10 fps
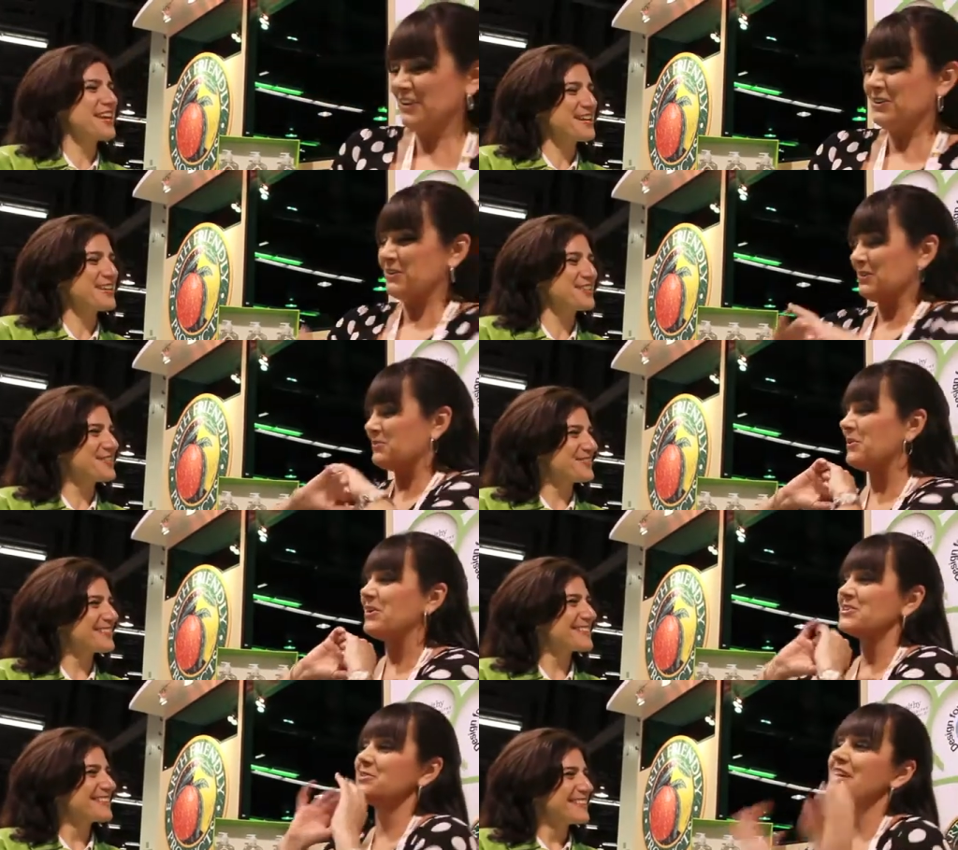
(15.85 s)
Speaker 1: Thank you.
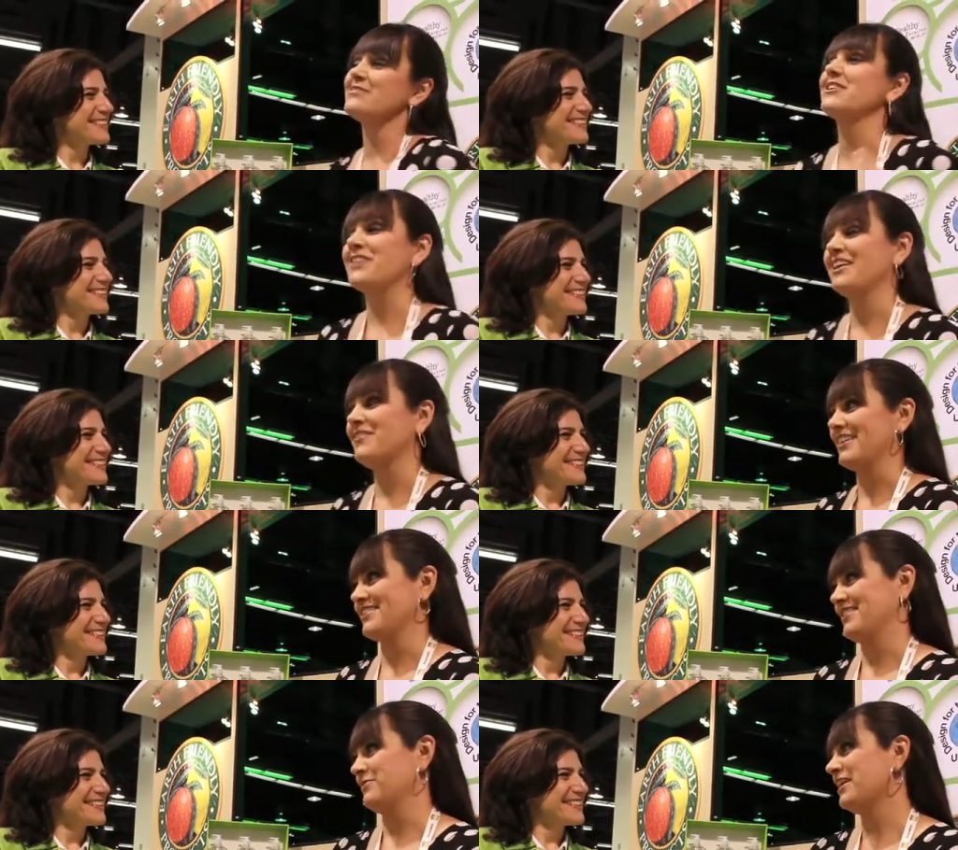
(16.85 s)
Well, so we have a great
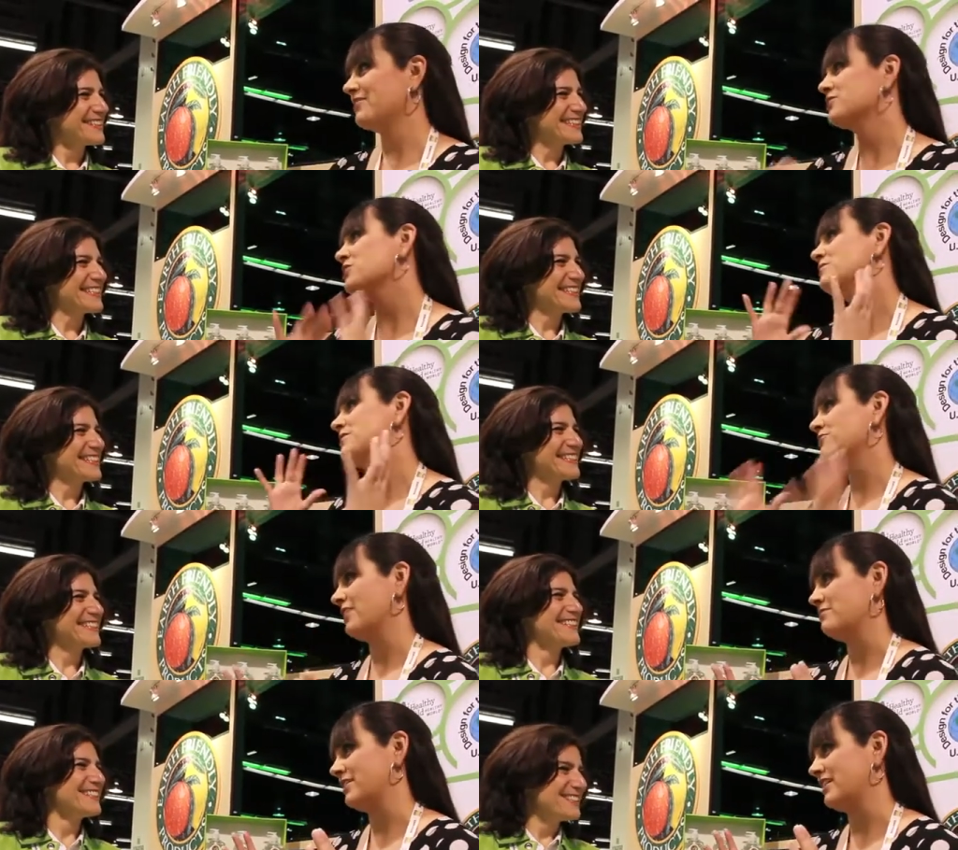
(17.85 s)
question. We have so many
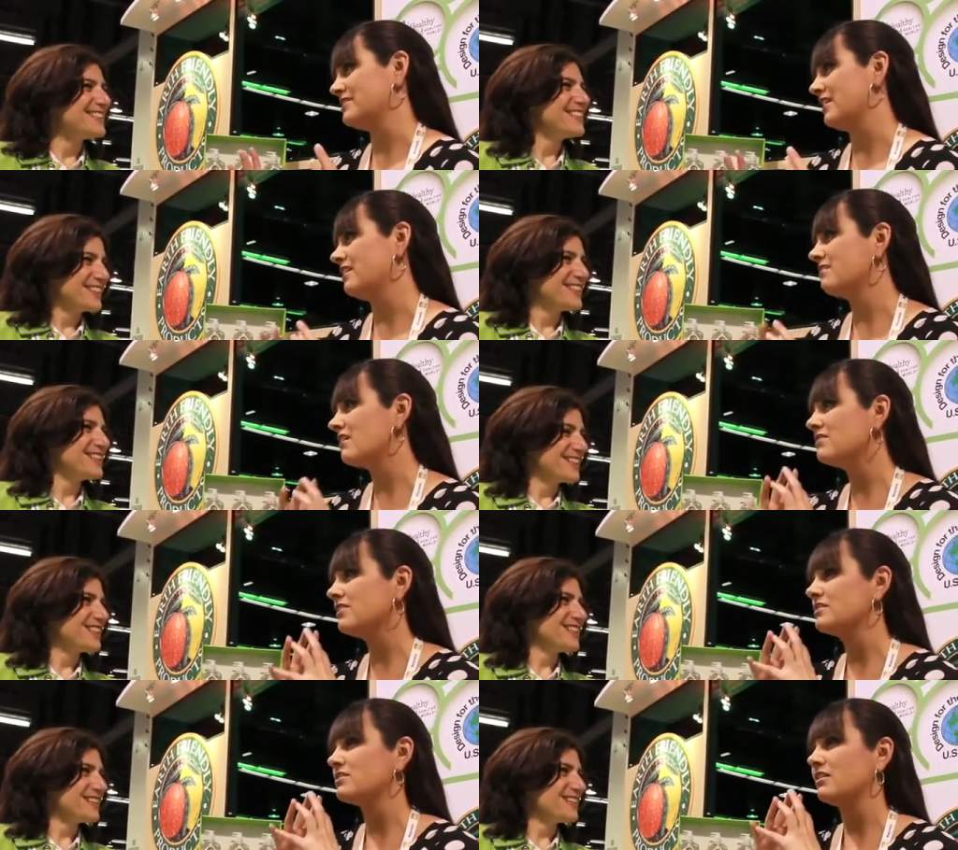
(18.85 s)
families, and a lot
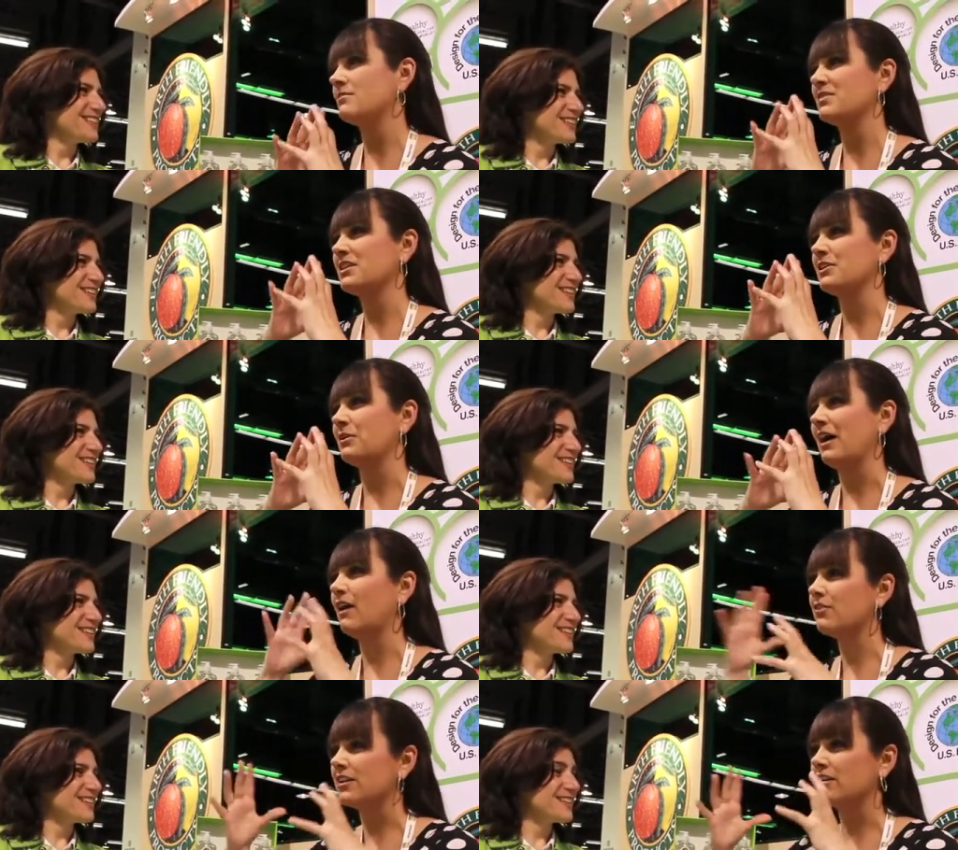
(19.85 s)
of us are, you know,
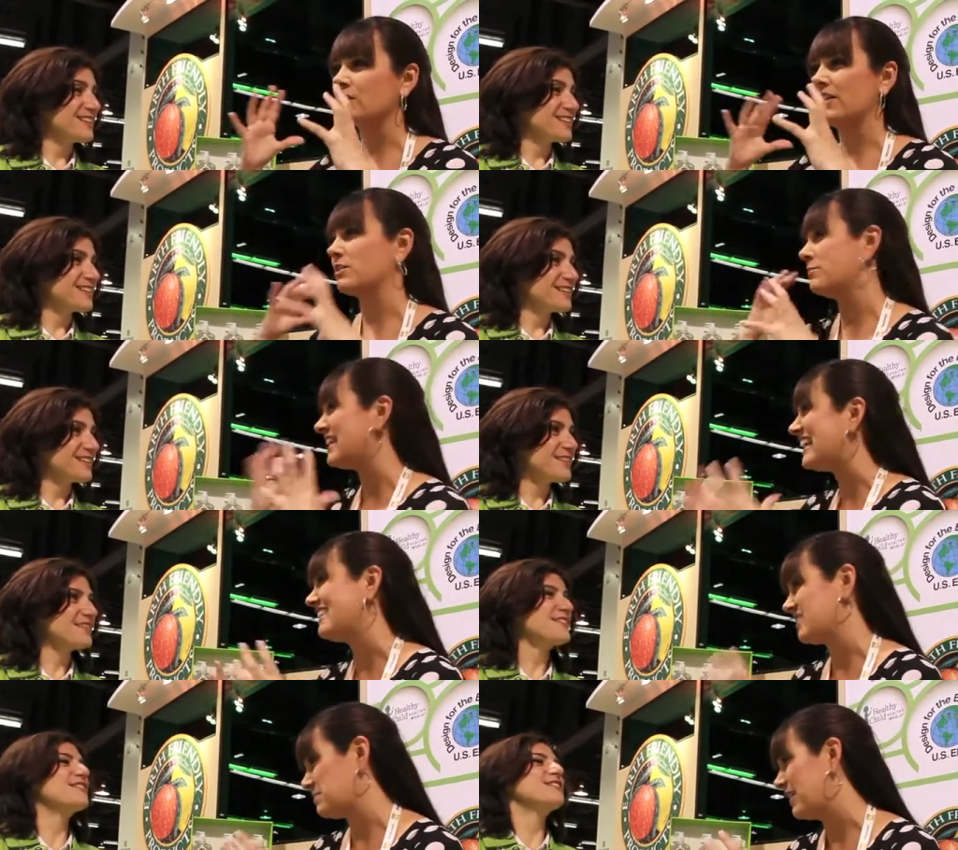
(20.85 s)
out there they are
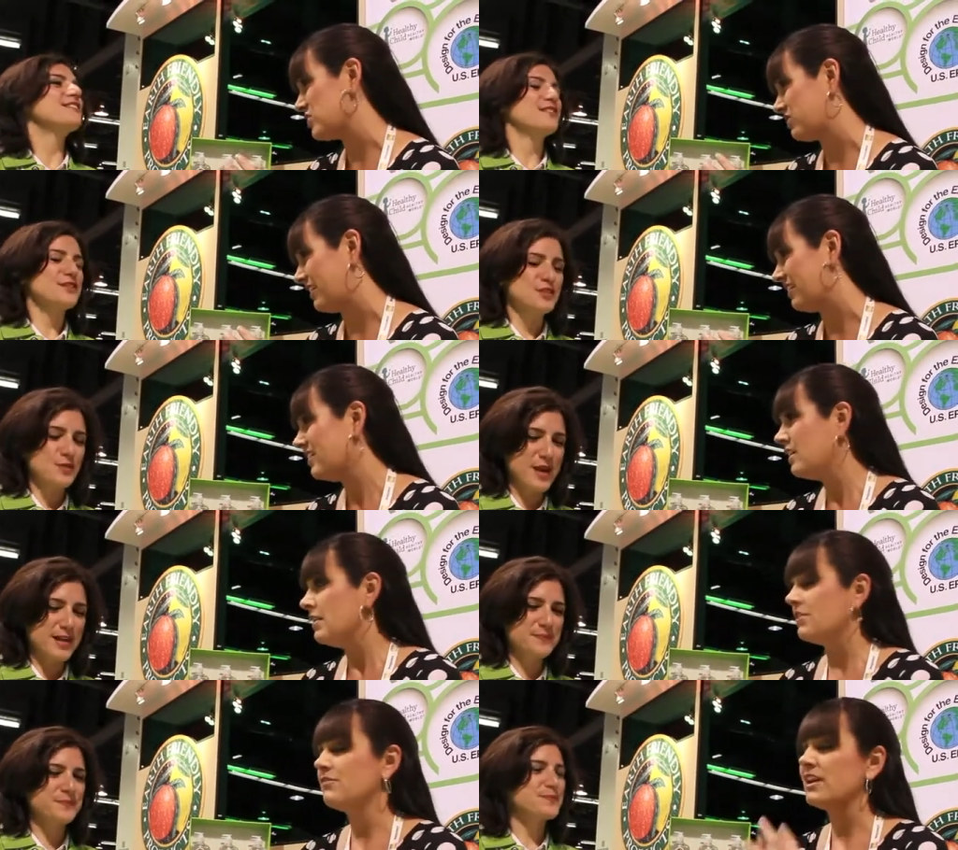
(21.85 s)
beginning, especially.
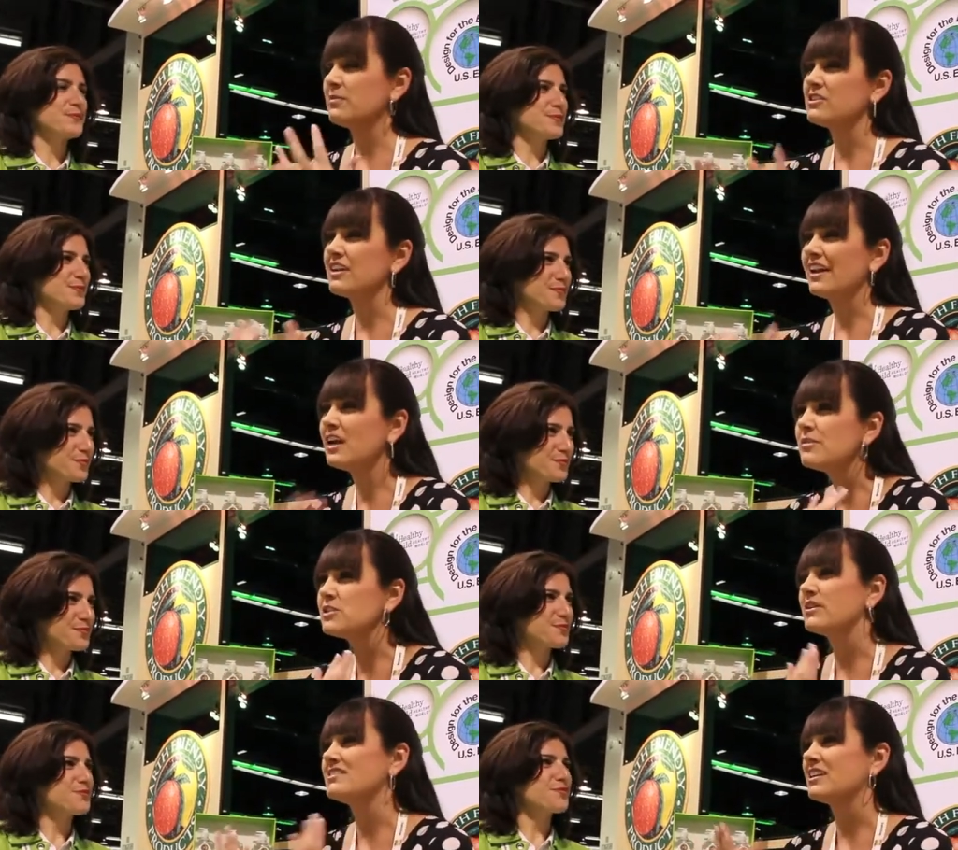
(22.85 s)
Right. The families are coming
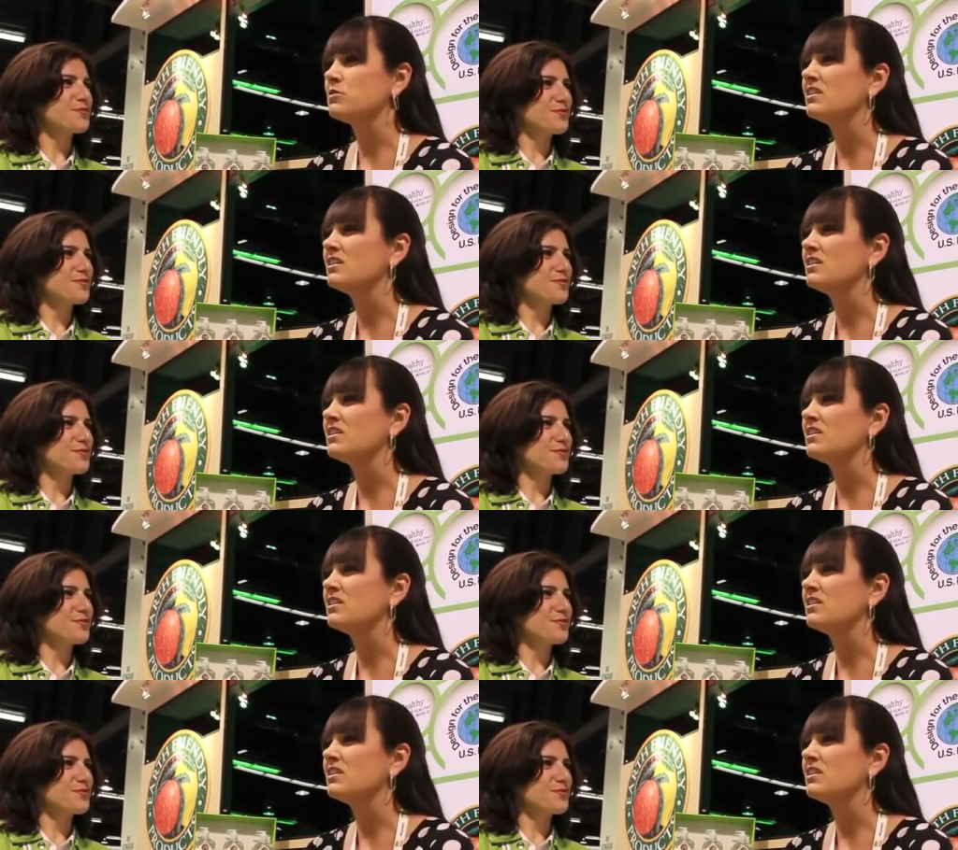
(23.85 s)
to us saying,